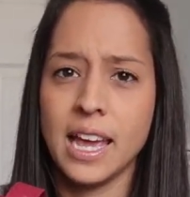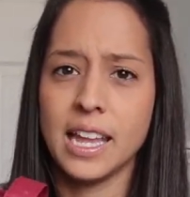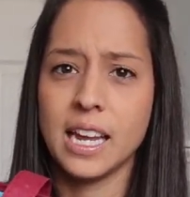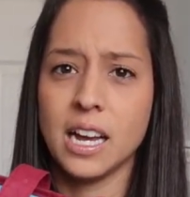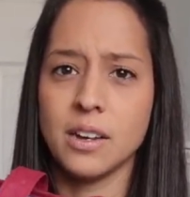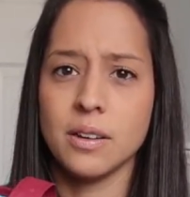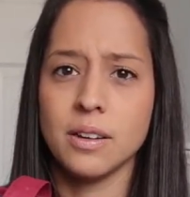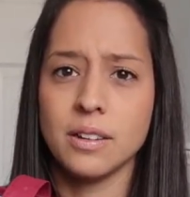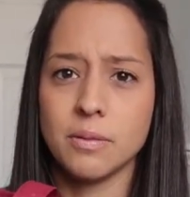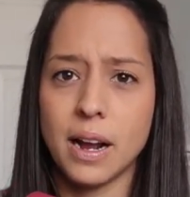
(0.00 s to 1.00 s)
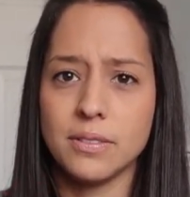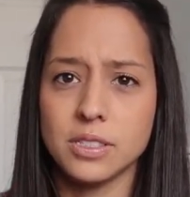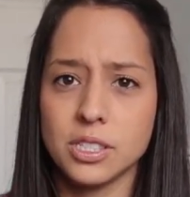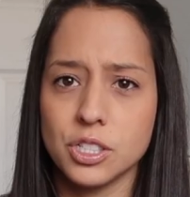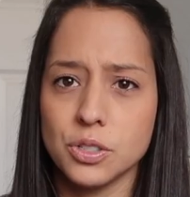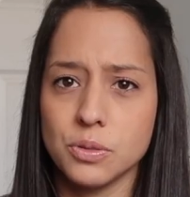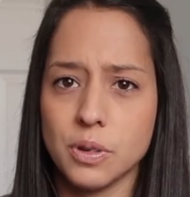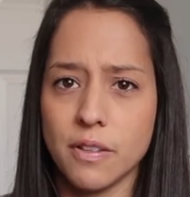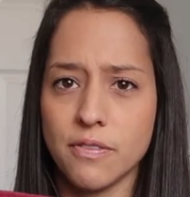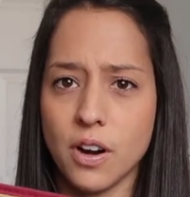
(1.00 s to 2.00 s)
And it unravels into
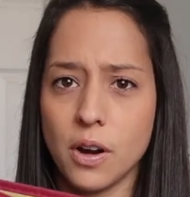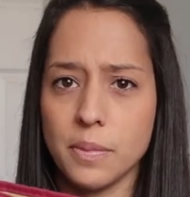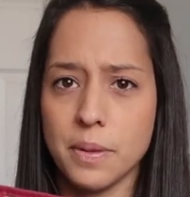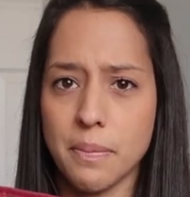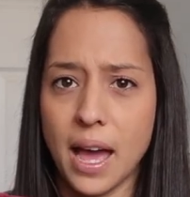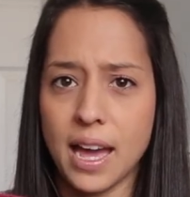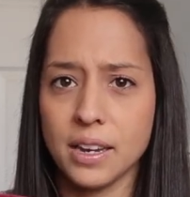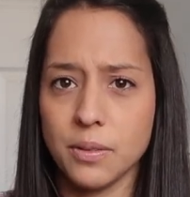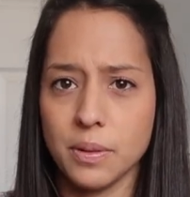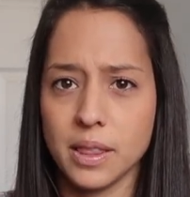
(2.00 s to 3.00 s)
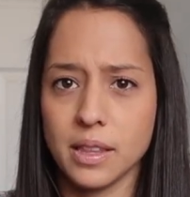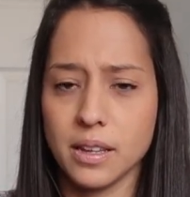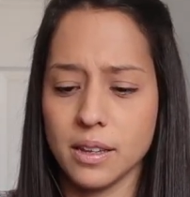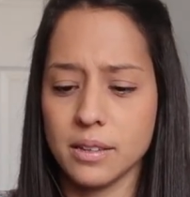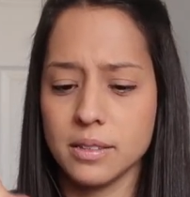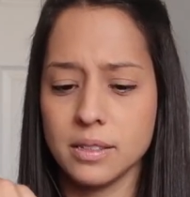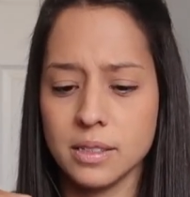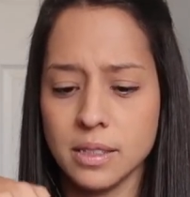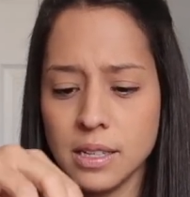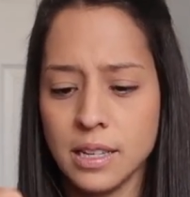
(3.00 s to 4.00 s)
a farm mat with
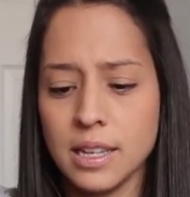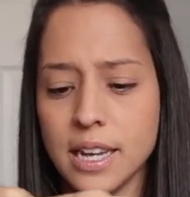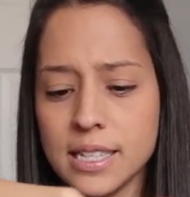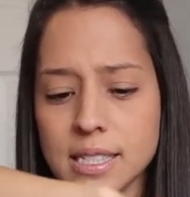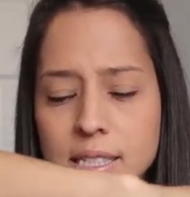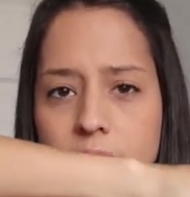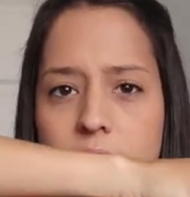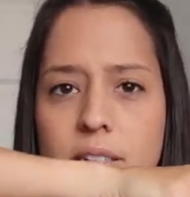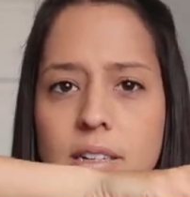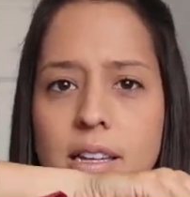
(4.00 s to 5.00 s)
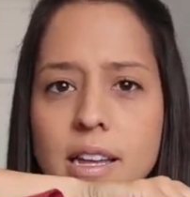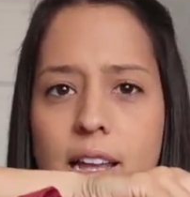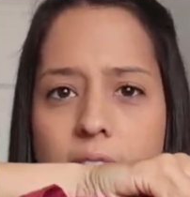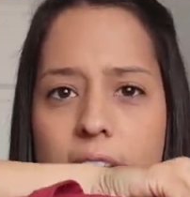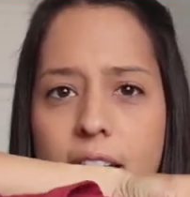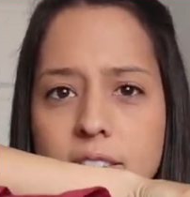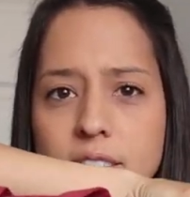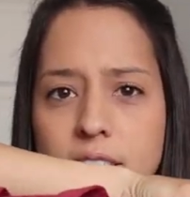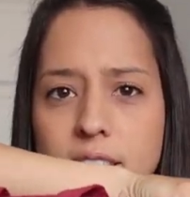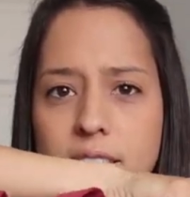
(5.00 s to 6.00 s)
has a little
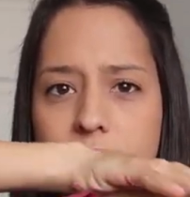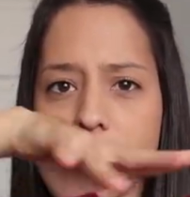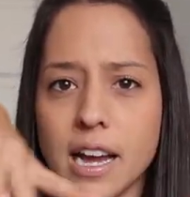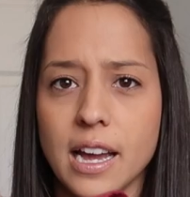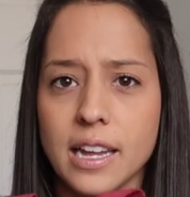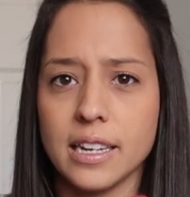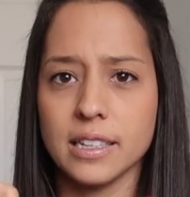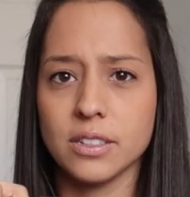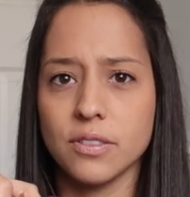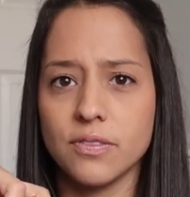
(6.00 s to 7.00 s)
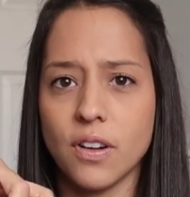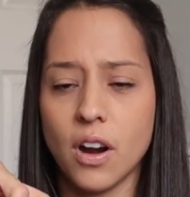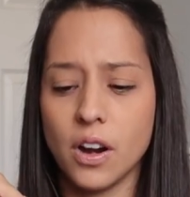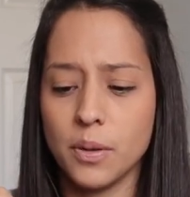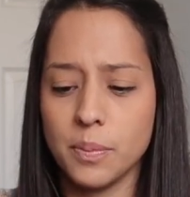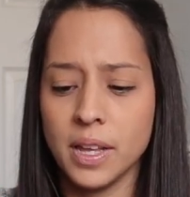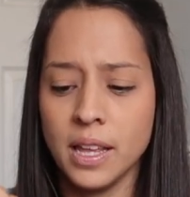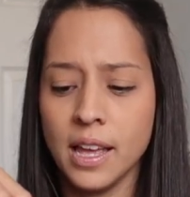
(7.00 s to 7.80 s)
house on the side and a little farm.